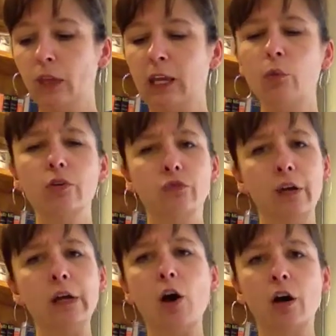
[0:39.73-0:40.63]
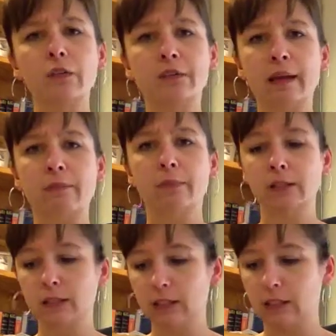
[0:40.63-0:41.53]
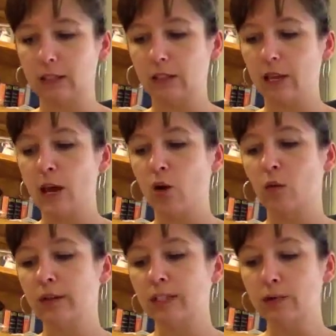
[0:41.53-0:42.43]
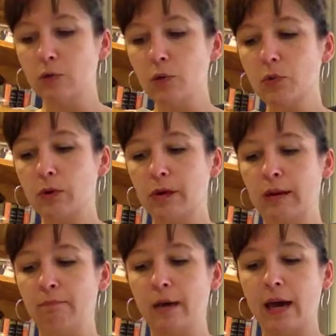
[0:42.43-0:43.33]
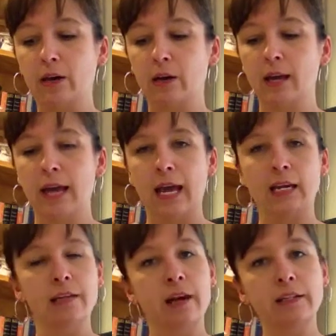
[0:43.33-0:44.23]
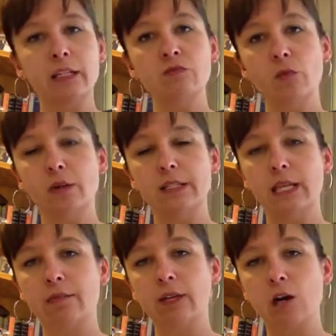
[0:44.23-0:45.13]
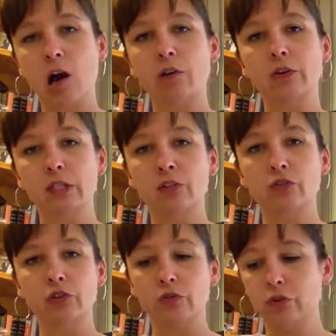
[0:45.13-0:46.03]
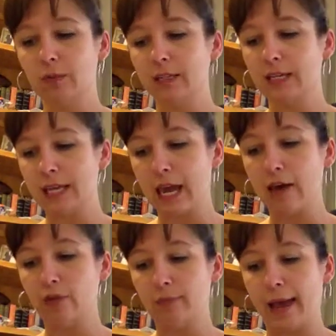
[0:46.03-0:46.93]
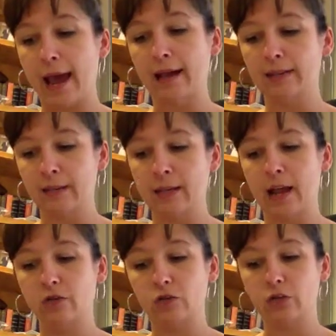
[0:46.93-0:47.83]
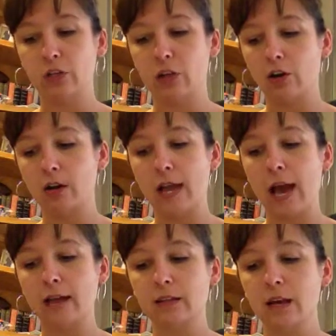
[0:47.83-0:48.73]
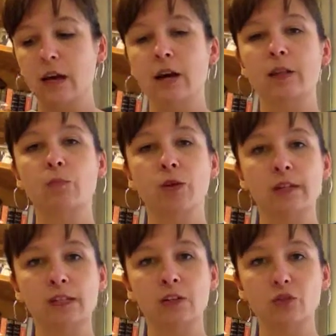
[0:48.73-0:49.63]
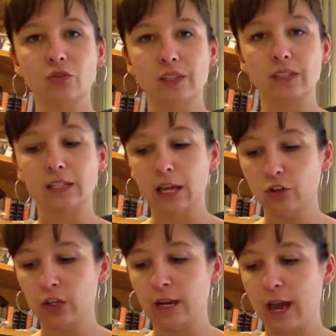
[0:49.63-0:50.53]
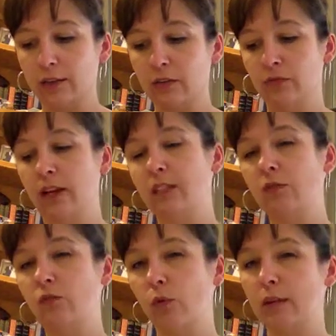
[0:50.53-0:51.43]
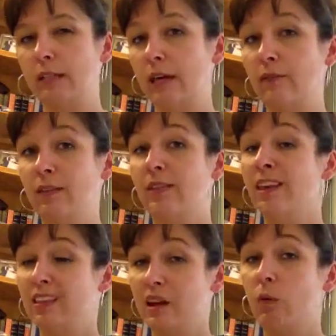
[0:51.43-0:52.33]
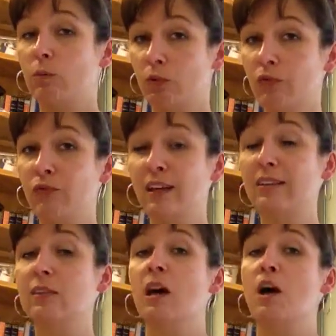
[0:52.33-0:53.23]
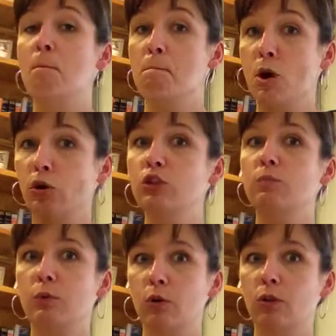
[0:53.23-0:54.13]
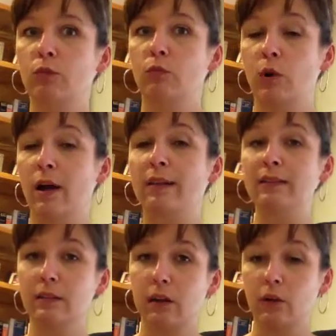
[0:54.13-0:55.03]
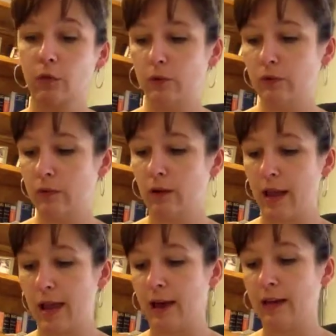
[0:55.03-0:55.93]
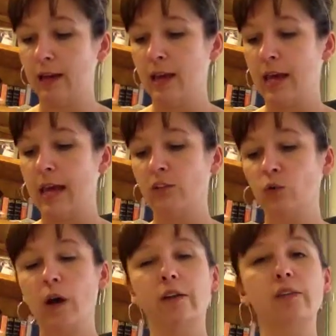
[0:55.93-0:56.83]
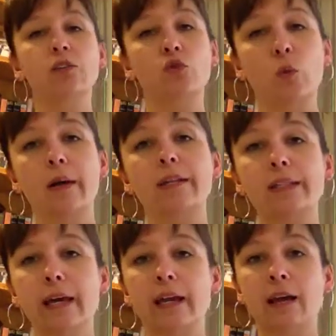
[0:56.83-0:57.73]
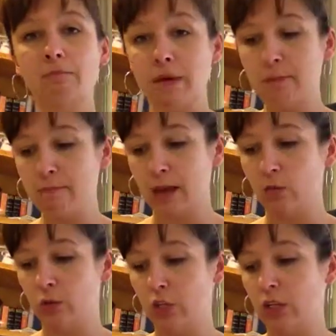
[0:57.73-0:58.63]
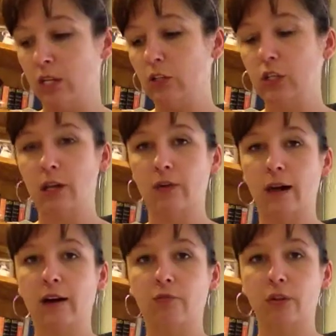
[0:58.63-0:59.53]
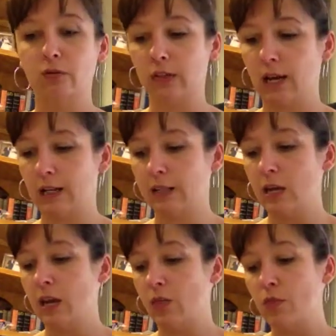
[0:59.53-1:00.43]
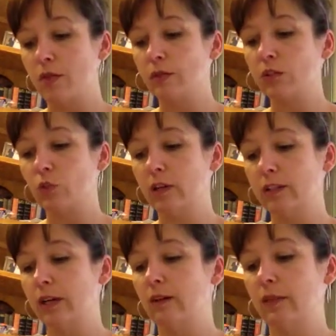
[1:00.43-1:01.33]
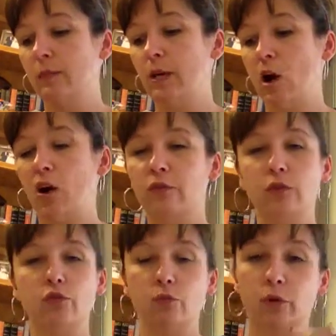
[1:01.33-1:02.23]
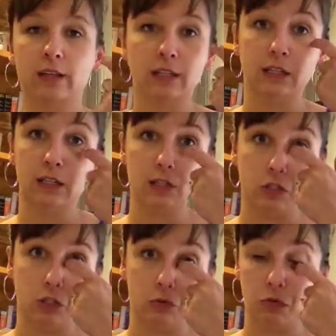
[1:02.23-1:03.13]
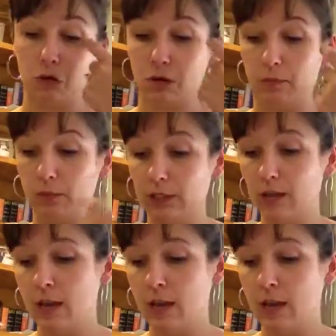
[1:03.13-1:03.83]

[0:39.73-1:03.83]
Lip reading: He worked very hard to make businesses run smoother and better, and in 1947, Congress and Truman together passed the National Security Act, the Presidential Secession Act of 1947 that would prevent multiple runs like Roosevelt had, as well as the 22nd Amendment, which you need to know that for your test. This is what's going to limit all future presidents to 2 terms.